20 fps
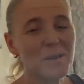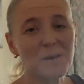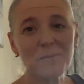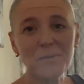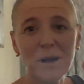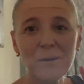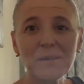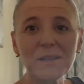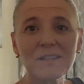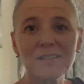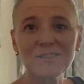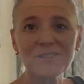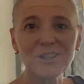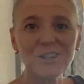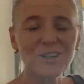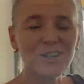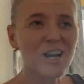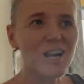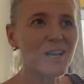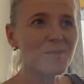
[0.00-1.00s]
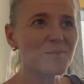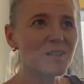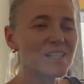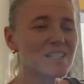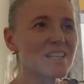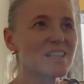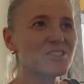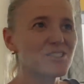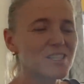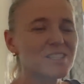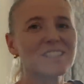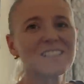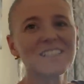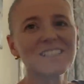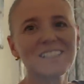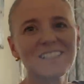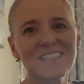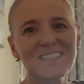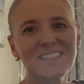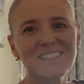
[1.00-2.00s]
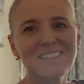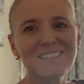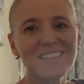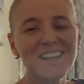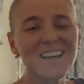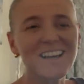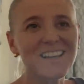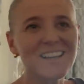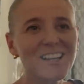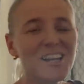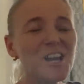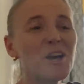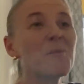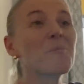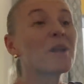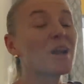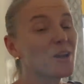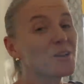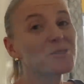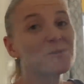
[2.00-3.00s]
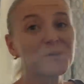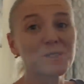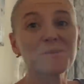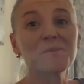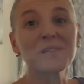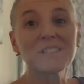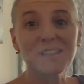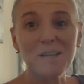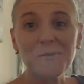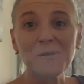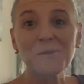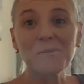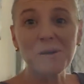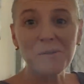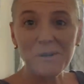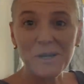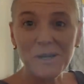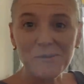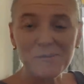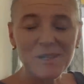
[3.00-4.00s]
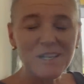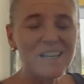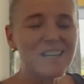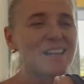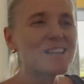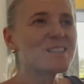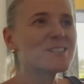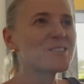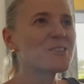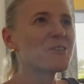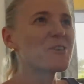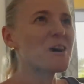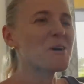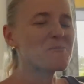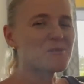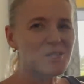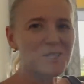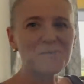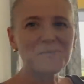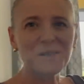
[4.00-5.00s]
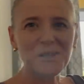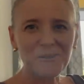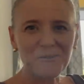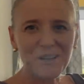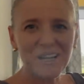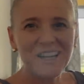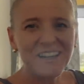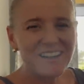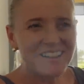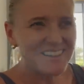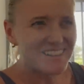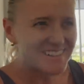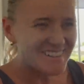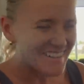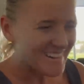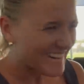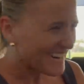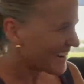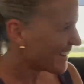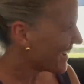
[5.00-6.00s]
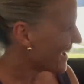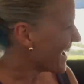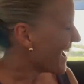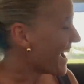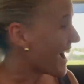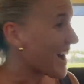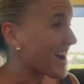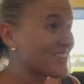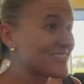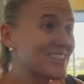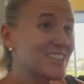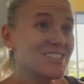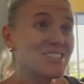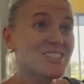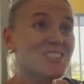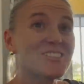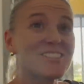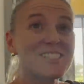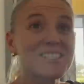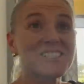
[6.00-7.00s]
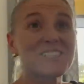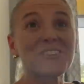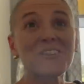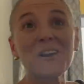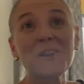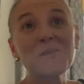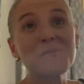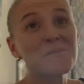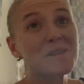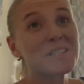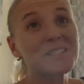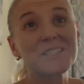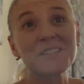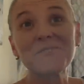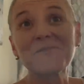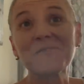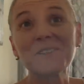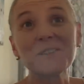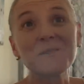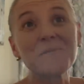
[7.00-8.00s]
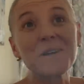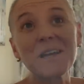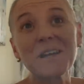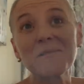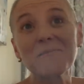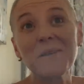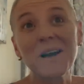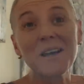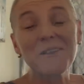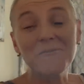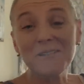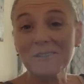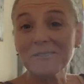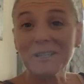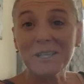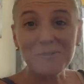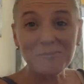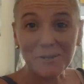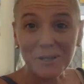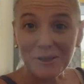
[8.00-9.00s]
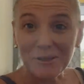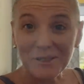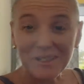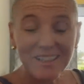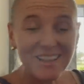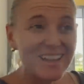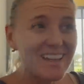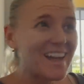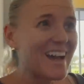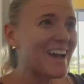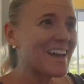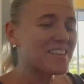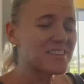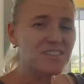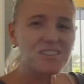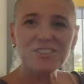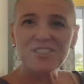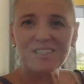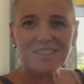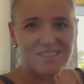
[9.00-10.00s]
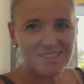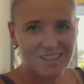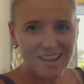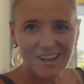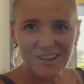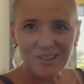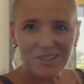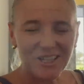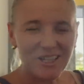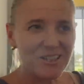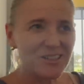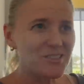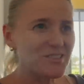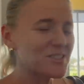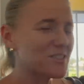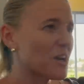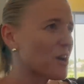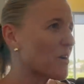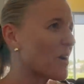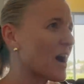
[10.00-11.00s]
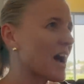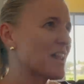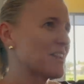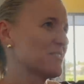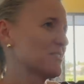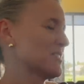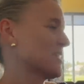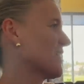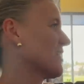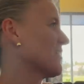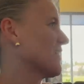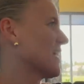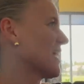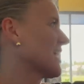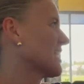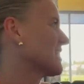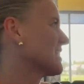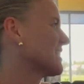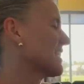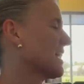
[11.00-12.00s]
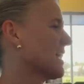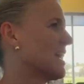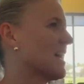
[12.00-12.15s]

and I'm probably gonna start crying because I just need to get this done, but I also wanna spend time with my mom. So I'm just being real. I'm not sure what to do. In the midst of filming, my ring light broke. And this is just how it goes. So I don't know. I